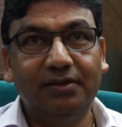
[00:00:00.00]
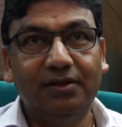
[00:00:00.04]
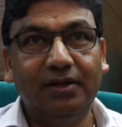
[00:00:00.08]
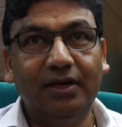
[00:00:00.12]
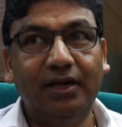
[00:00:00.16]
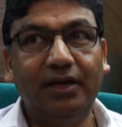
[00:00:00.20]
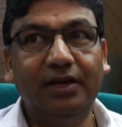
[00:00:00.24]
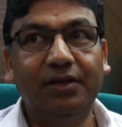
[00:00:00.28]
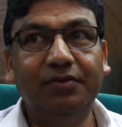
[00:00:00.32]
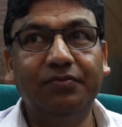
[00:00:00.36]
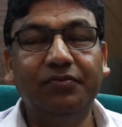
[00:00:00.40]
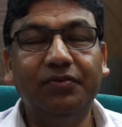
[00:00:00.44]

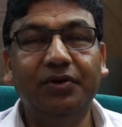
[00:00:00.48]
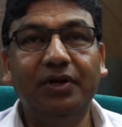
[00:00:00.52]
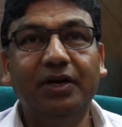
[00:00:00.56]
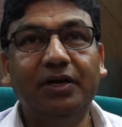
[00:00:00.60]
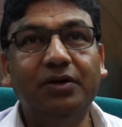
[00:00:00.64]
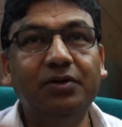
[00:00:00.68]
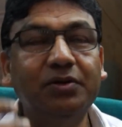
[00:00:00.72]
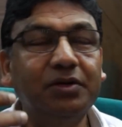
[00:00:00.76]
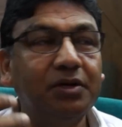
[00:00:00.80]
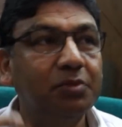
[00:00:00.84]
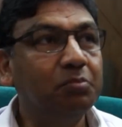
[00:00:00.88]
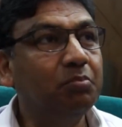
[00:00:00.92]
And if you are
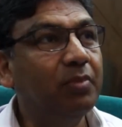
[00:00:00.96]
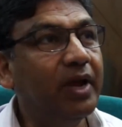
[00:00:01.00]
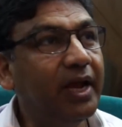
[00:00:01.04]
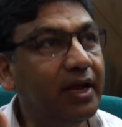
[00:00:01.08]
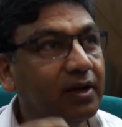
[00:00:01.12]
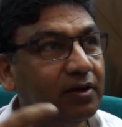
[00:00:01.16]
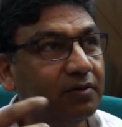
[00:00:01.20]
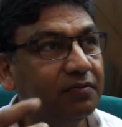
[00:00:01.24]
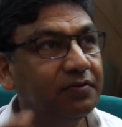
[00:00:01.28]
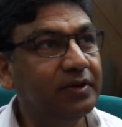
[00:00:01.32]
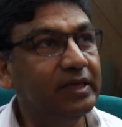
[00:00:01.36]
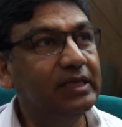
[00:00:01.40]
not a
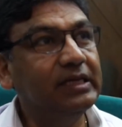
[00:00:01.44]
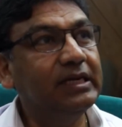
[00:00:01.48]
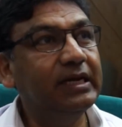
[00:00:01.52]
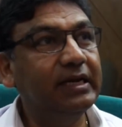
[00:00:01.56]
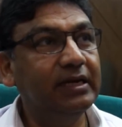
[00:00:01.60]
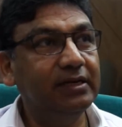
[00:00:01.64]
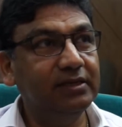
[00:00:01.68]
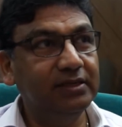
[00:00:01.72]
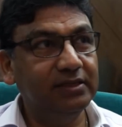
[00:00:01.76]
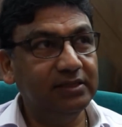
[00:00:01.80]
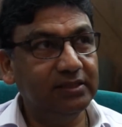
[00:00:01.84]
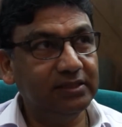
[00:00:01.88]
man of
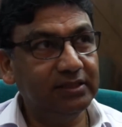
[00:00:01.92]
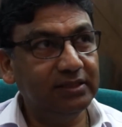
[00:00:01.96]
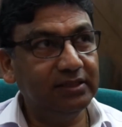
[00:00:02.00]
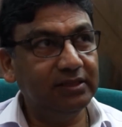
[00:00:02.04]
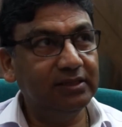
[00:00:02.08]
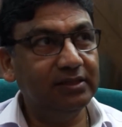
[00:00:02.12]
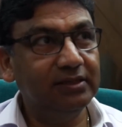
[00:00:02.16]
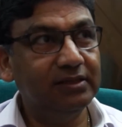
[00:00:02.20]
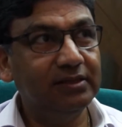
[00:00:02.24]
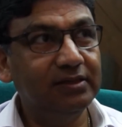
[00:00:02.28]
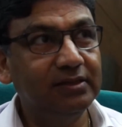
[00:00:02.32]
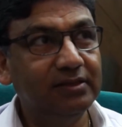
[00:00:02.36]

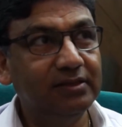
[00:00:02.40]
integrity,